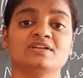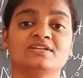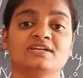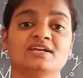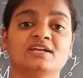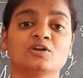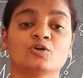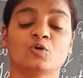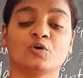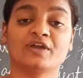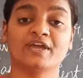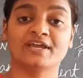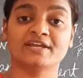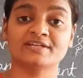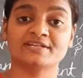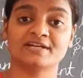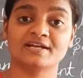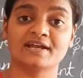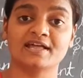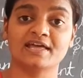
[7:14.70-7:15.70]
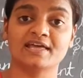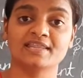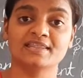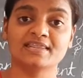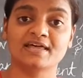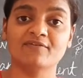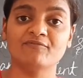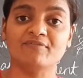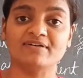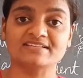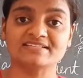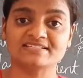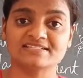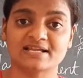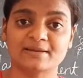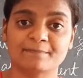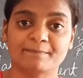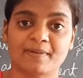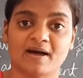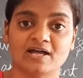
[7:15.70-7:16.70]
located in the
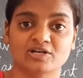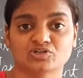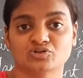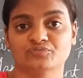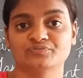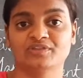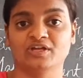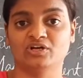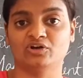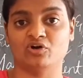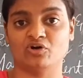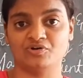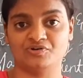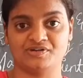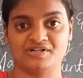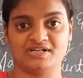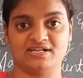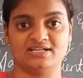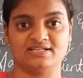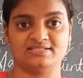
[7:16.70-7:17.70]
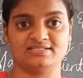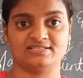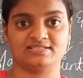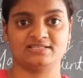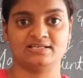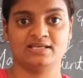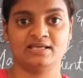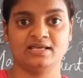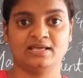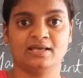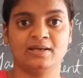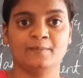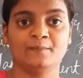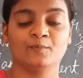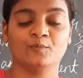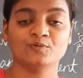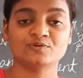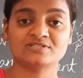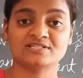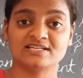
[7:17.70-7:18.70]
western part of the continents.
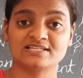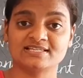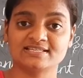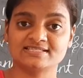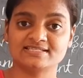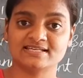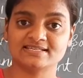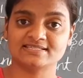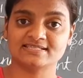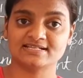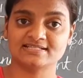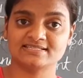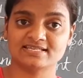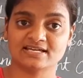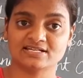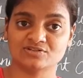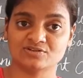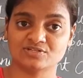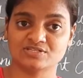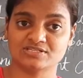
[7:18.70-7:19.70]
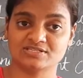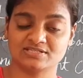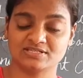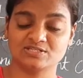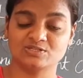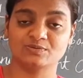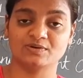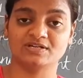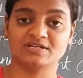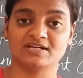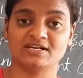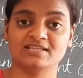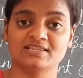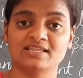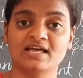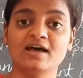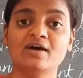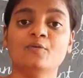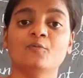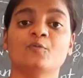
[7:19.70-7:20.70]
Mostly these deserts are situated
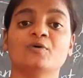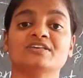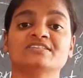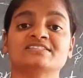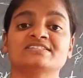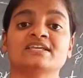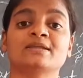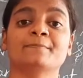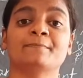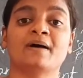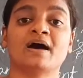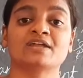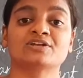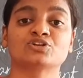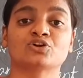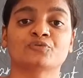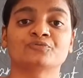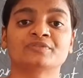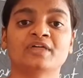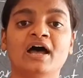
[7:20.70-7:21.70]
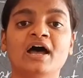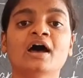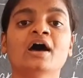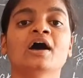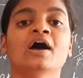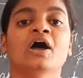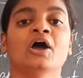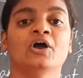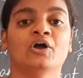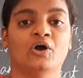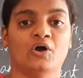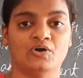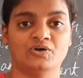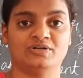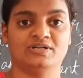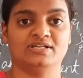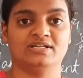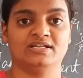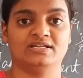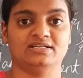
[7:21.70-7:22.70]
in the western part of the
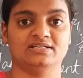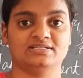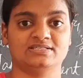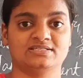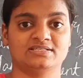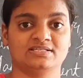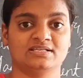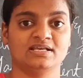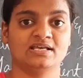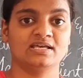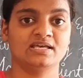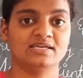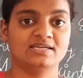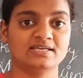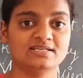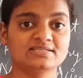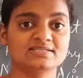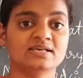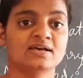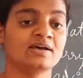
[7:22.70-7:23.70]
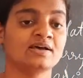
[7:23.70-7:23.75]
continents. Yes,